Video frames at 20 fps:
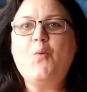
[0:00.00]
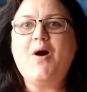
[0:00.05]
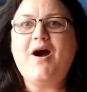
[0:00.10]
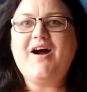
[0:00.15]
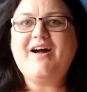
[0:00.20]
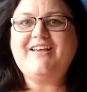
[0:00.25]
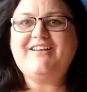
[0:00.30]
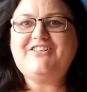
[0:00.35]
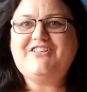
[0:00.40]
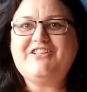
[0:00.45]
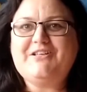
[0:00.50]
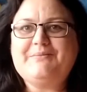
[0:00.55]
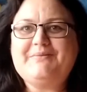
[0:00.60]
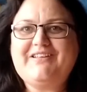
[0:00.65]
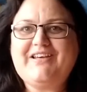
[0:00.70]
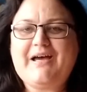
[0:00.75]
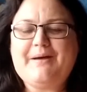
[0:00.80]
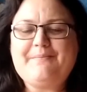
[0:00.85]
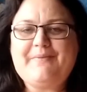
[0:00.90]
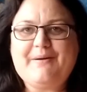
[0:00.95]
Why,
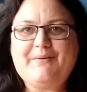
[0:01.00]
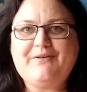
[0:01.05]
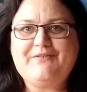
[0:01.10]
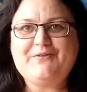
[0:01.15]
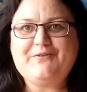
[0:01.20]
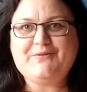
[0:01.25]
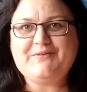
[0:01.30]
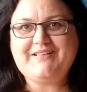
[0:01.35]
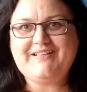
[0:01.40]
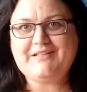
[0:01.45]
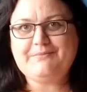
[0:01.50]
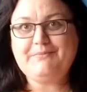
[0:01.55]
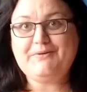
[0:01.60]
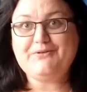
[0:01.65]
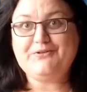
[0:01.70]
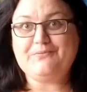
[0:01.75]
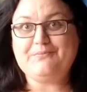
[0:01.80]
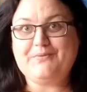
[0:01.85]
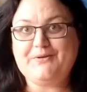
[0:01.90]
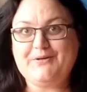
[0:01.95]
Tuba time, back with the 40 years of
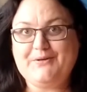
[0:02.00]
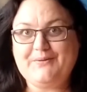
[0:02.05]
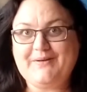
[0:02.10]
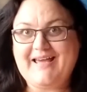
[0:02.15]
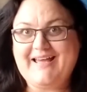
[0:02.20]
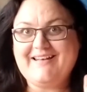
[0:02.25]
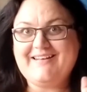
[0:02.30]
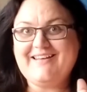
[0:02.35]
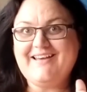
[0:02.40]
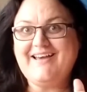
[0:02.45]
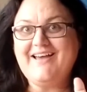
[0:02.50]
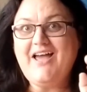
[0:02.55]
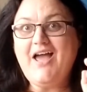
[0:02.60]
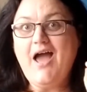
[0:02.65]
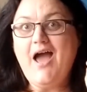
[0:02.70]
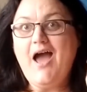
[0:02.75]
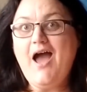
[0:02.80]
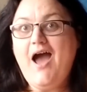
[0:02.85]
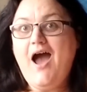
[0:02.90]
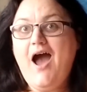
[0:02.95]
Mills and Boon. And
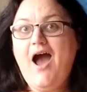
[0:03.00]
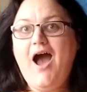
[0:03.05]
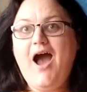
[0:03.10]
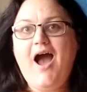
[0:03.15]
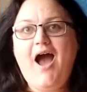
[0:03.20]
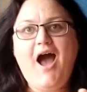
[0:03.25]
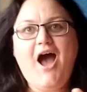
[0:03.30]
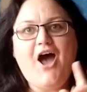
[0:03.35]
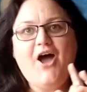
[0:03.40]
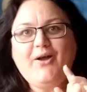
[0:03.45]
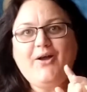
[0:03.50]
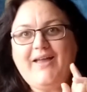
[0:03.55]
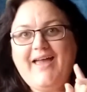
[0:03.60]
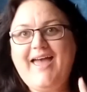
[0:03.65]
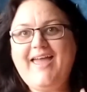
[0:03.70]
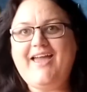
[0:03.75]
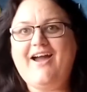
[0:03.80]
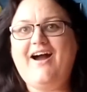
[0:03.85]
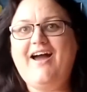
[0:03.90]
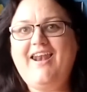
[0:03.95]

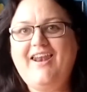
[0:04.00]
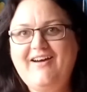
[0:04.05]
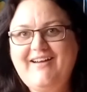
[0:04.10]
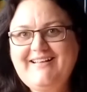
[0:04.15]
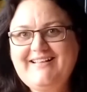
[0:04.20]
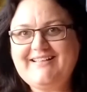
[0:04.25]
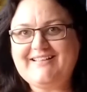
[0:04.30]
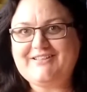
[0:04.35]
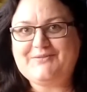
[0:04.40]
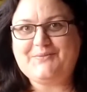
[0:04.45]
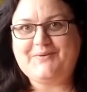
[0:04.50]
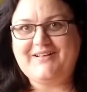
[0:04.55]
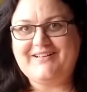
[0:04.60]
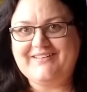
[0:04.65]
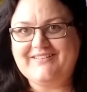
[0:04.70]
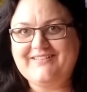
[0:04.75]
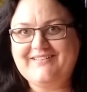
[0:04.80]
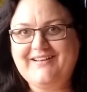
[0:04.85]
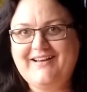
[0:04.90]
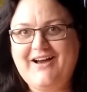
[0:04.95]
okay, I like this
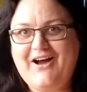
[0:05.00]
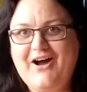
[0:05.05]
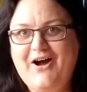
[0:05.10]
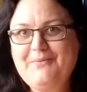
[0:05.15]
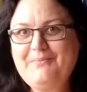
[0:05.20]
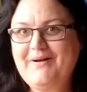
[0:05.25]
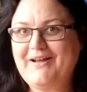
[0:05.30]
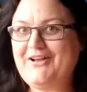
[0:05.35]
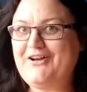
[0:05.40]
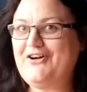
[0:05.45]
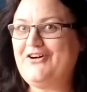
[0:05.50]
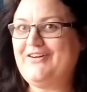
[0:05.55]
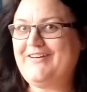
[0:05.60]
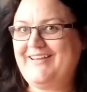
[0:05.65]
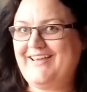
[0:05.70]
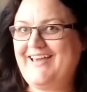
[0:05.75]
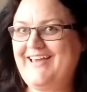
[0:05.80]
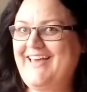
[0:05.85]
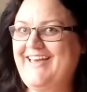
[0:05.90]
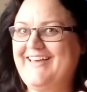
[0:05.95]
one. Oh my
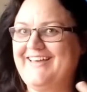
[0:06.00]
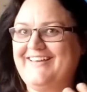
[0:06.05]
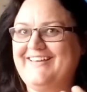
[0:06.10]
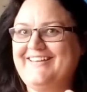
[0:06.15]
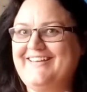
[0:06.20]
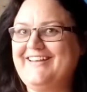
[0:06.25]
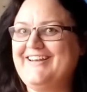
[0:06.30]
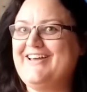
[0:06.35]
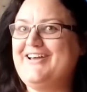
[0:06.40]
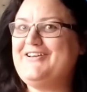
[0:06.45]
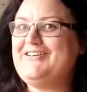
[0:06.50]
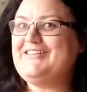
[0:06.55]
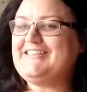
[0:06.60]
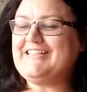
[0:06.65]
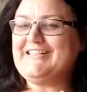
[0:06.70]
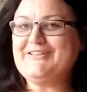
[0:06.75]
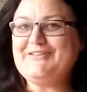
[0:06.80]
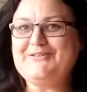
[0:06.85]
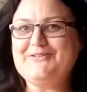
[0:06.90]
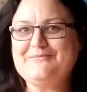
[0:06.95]
god, yeah, you know,
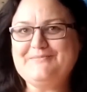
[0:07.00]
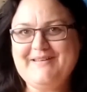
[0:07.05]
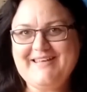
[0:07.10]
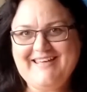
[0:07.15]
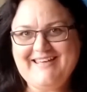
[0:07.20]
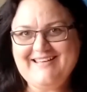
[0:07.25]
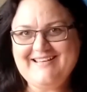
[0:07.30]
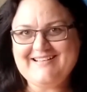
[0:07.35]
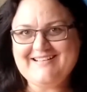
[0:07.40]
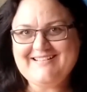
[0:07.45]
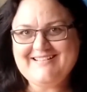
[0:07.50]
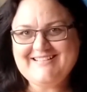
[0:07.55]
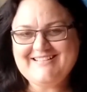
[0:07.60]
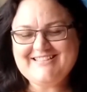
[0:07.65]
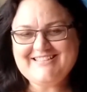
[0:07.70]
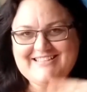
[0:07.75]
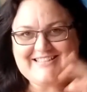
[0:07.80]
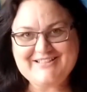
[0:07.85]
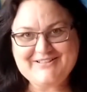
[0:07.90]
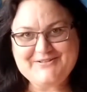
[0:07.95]
cynical me,
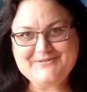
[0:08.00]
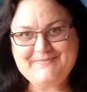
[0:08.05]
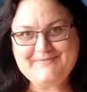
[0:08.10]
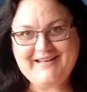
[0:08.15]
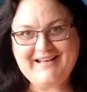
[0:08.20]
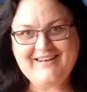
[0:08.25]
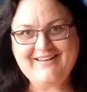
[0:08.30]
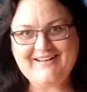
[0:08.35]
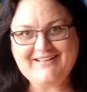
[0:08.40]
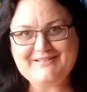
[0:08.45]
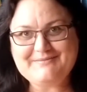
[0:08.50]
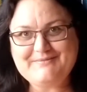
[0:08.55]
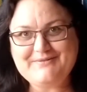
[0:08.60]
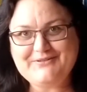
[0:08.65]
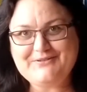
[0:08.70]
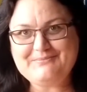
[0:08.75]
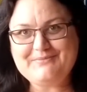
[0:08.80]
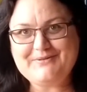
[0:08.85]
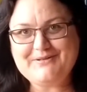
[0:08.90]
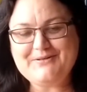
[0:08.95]
like to
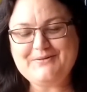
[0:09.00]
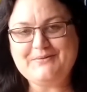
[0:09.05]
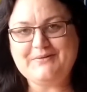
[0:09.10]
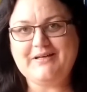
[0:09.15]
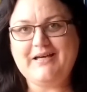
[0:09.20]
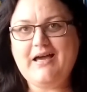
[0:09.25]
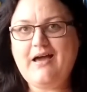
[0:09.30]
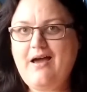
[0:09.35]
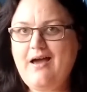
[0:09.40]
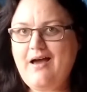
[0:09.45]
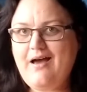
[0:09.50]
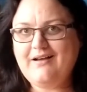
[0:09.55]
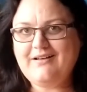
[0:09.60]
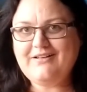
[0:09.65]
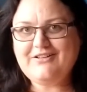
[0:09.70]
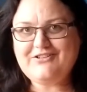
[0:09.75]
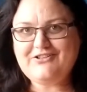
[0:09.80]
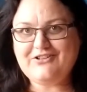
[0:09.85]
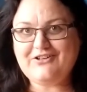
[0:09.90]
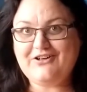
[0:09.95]
Mills and Boon.
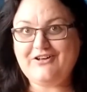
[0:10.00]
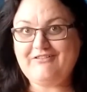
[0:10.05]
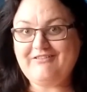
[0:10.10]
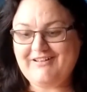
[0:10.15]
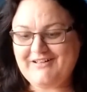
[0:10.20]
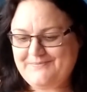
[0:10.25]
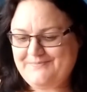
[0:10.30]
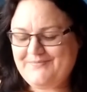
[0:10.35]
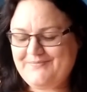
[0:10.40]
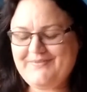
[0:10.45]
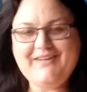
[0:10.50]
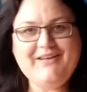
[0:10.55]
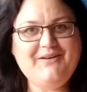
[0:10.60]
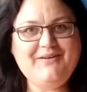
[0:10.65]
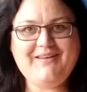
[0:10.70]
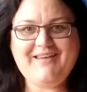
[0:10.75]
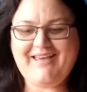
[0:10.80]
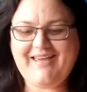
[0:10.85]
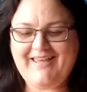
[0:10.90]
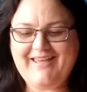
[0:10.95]
Shock horror.
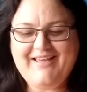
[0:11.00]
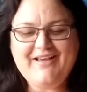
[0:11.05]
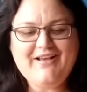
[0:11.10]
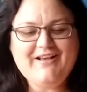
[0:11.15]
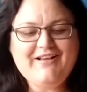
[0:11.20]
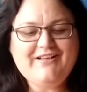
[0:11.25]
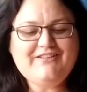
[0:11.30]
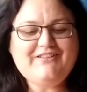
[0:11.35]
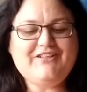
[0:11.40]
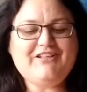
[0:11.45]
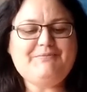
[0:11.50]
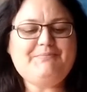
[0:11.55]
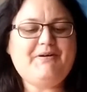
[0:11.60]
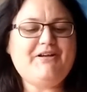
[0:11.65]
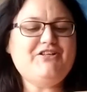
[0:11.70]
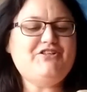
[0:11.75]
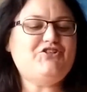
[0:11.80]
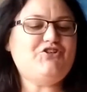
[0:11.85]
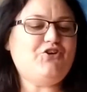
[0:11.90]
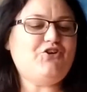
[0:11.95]
Okay, so it's
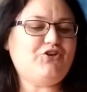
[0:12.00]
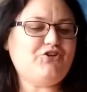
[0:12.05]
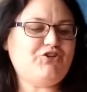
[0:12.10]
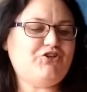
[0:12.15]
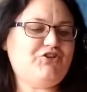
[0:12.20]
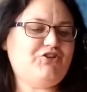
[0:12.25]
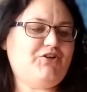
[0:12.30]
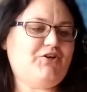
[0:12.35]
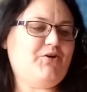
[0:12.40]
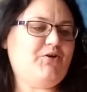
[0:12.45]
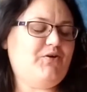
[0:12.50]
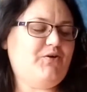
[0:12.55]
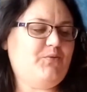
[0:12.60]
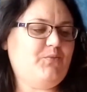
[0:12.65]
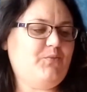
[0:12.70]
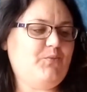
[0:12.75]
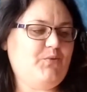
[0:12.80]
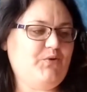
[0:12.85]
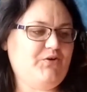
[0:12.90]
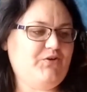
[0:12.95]
by Josh
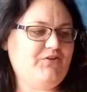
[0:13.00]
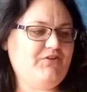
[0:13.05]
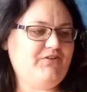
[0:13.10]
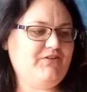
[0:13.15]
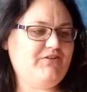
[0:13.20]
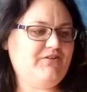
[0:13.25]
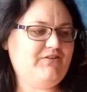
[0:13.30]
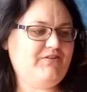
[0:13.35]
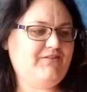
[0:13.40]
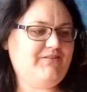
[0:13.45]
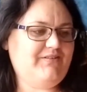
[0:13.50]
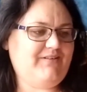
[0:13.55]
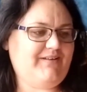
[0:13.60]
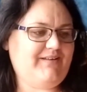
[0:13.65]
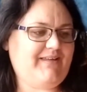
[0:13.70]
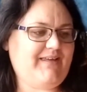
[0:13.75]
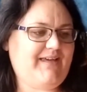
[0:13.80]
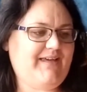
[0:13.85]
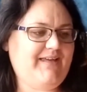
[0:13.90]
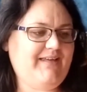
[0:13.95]
Wood,
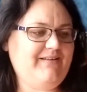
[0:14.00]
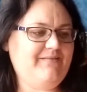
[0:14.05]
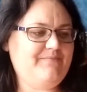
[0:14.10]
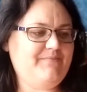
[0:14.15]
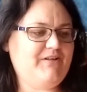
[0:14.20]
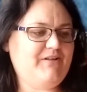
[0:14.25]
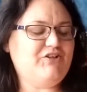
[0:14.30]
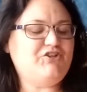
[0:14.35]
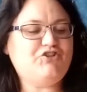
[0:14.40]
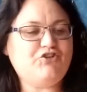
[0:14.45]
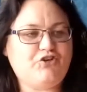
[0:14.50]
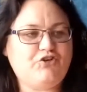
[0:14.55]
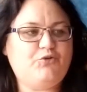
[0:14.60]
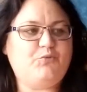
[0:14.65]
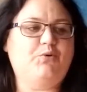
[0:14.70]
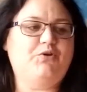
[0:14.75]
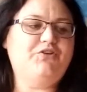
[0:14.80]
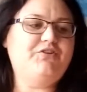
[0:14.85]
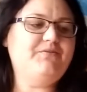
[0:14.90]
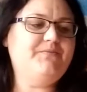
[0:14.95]
okay,
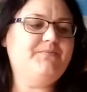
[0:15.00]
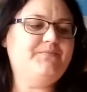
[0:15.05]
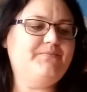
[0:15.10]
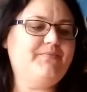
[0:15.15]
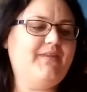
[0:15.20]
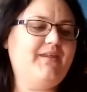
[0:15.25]
Joss Wood,